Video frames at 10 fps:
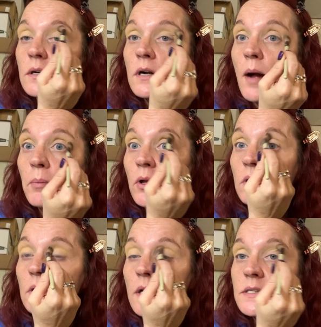a couple
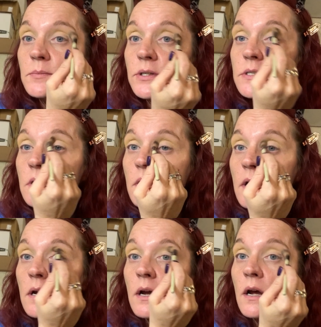customers,
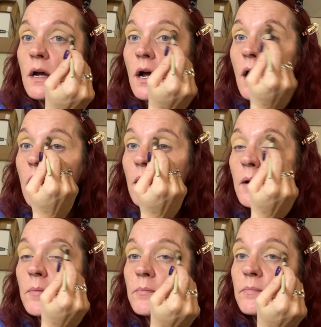
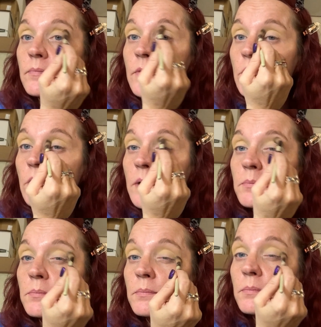who had
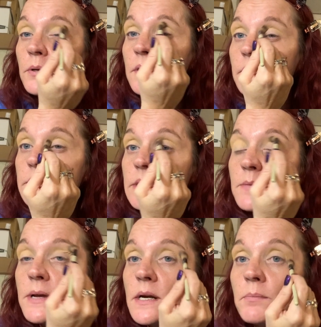previously
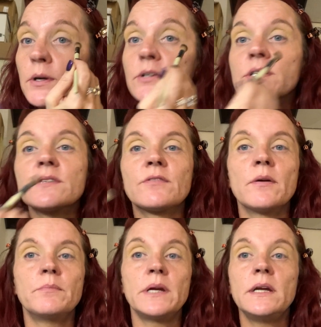made a purchase
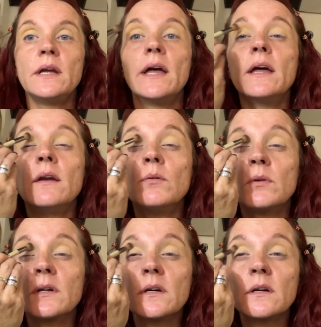from me and
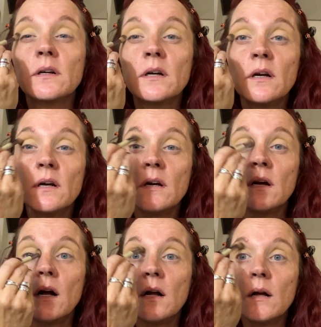were
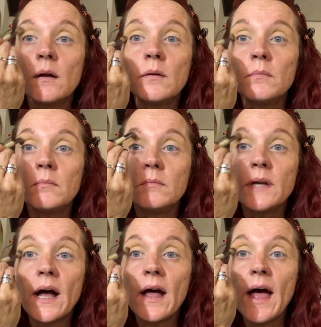
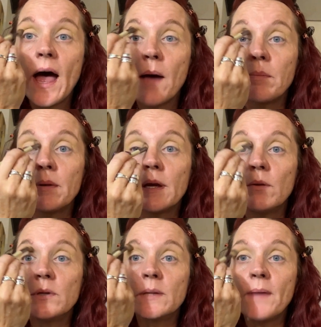not happy
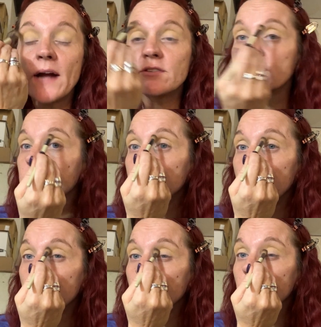with the mattress
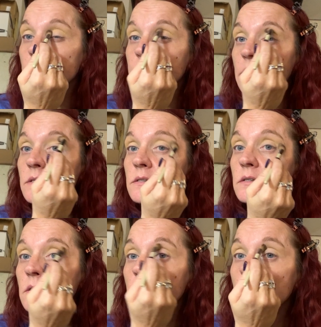they'd purchased.
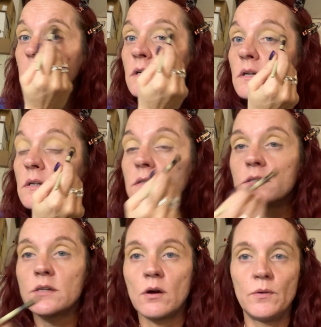
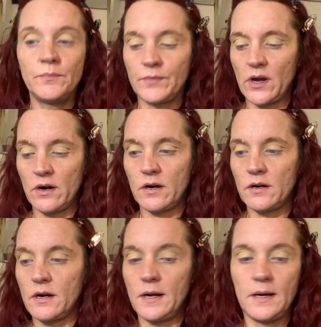So our